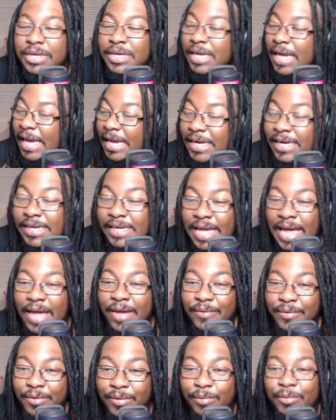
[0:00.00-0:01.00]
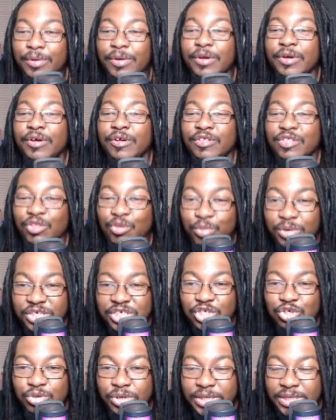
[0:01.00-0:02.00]
He done gave him three
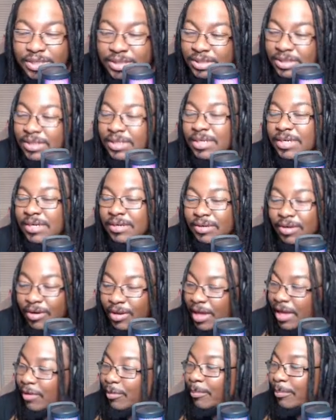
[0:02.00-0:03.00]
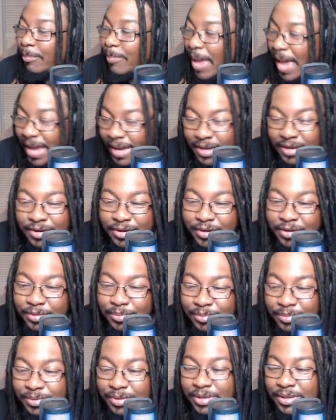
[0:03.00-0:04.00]
straights. He backing up
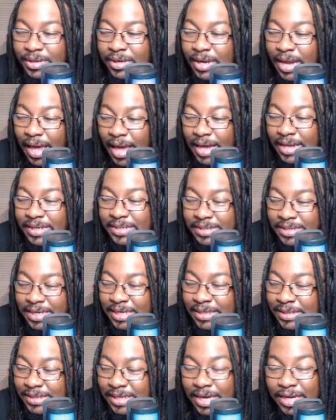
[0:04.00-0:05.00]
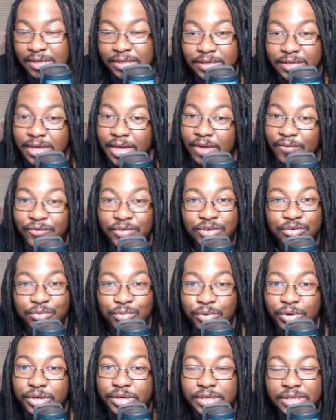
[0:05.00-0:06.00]
at the same time. Look, if it's
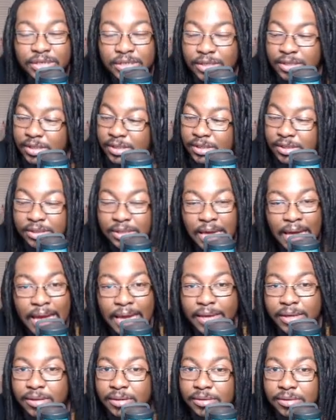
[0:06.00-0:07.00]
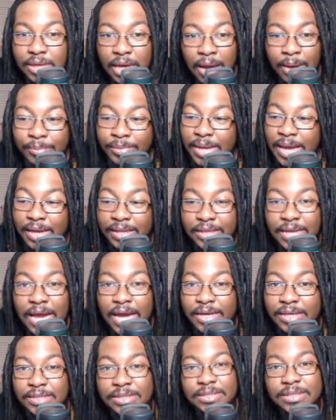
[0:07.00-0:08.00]
working, look, hey, I'm not
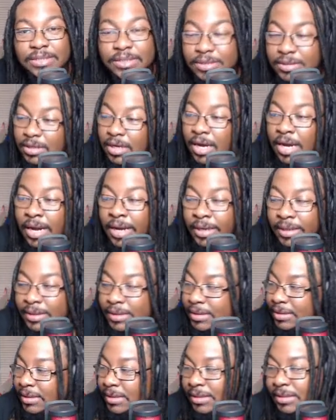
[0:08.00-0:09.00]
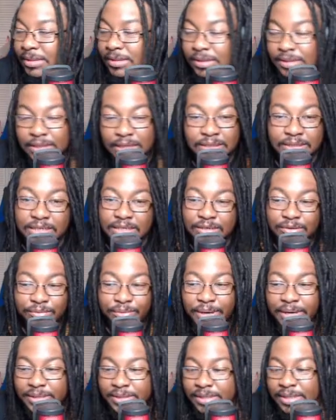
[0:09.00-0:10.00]
knocking it. All right, because he did the
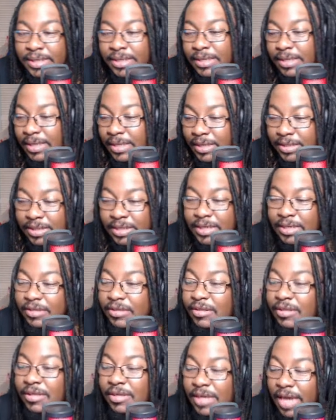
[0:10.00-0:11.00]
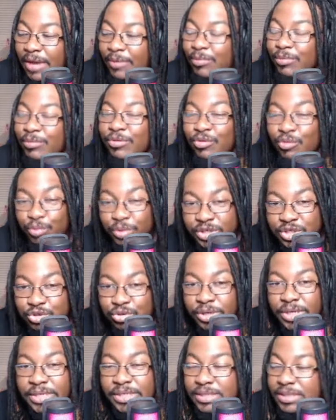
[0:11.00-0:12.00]
right thing. He did. Gave him three
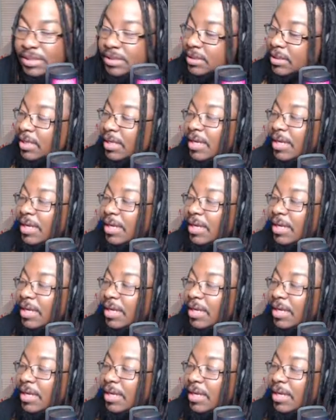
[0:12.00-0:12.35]
straights.